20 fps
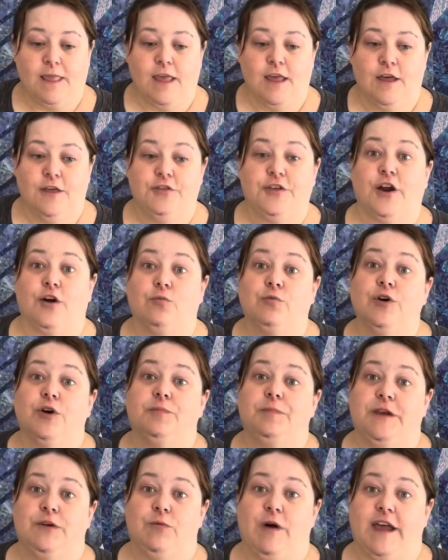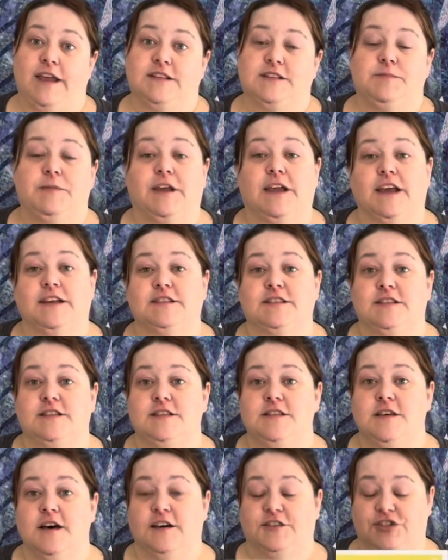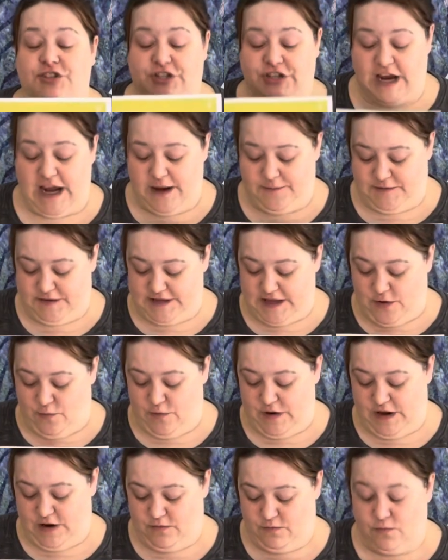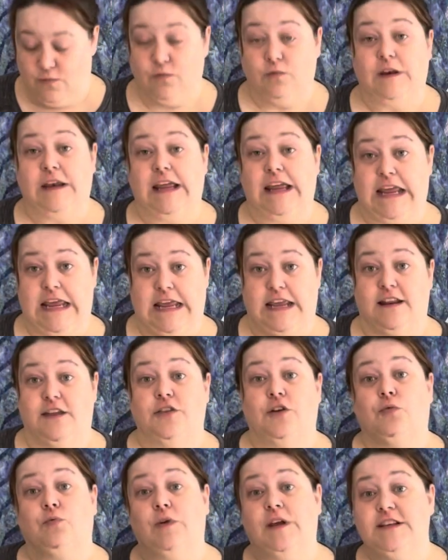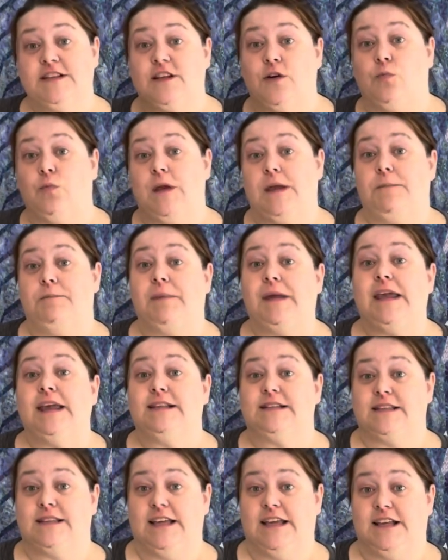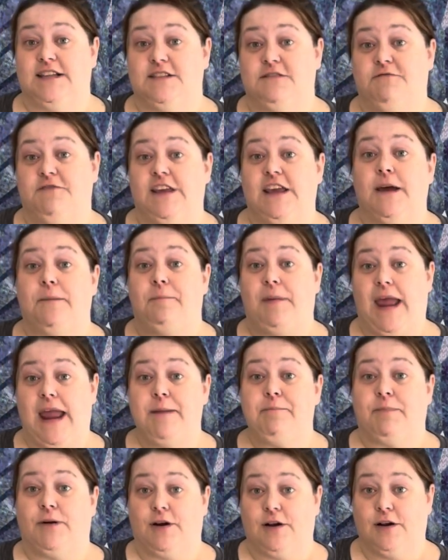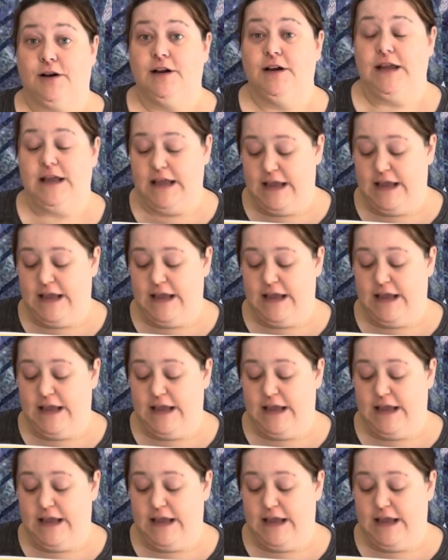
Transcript: there will be waste, because the shapes that we need, and the reason we piece these via paper,